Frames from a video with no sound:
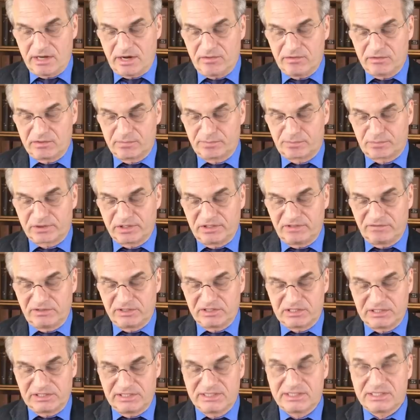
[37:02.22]
other
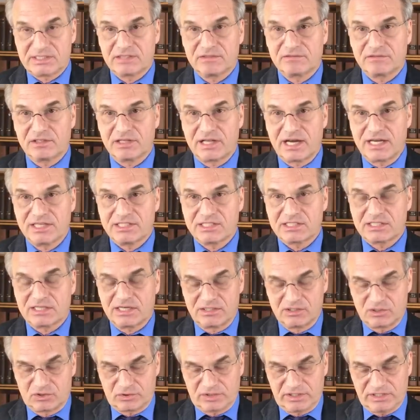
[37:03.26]
previously civilized
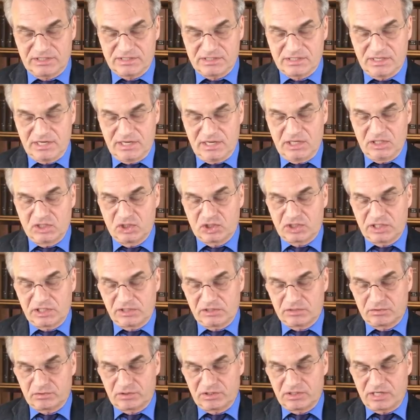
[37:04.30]
countries,
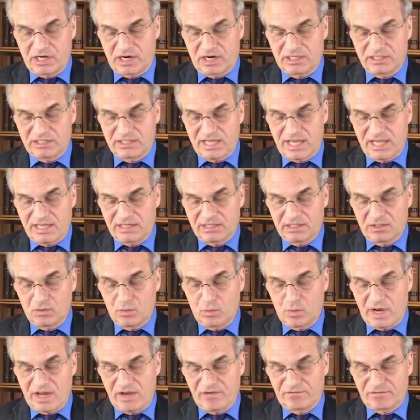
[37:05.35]
children are taken
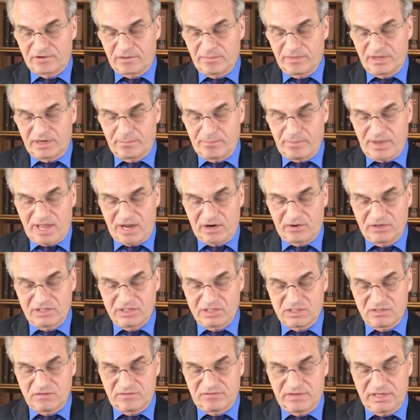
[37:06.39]
away from their
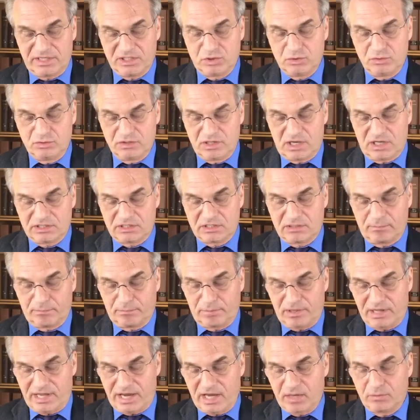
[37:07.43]
parents if they do not
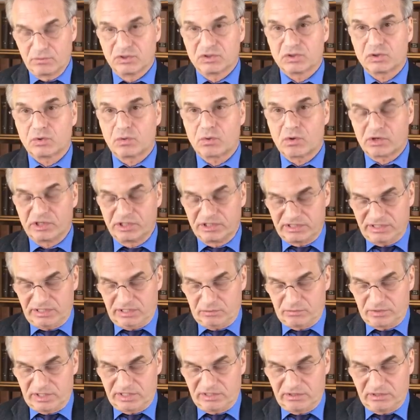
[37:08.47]
comply with quarantine
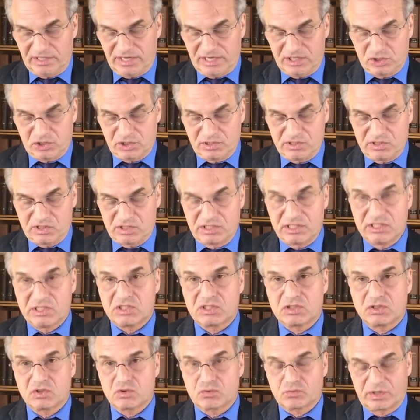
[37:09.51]
regulations,
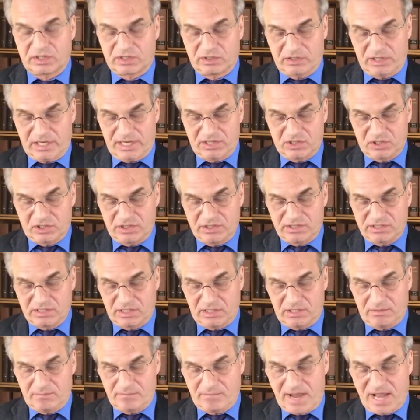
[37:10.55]
distance regulations,
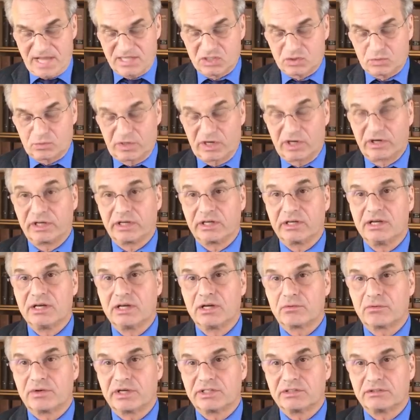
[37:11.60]
and mask-wearing
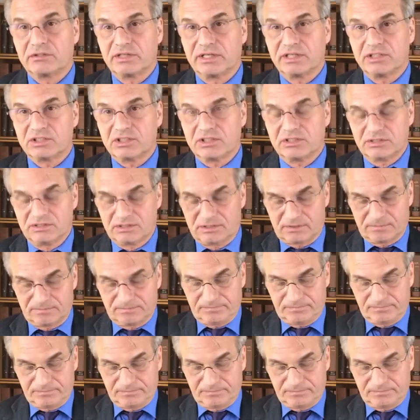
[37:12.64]
regulations.